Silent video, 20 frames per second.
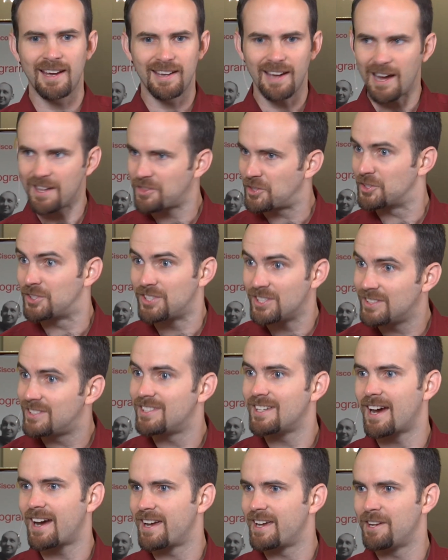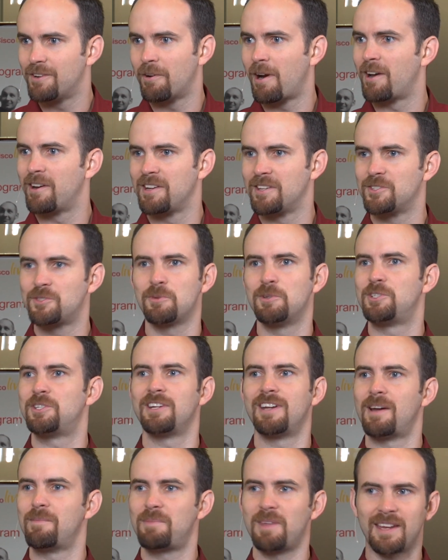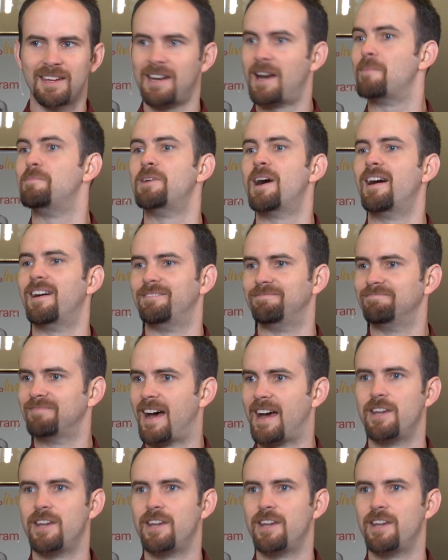I got the CCIE routing and switching, and I'm thinking, I'm done.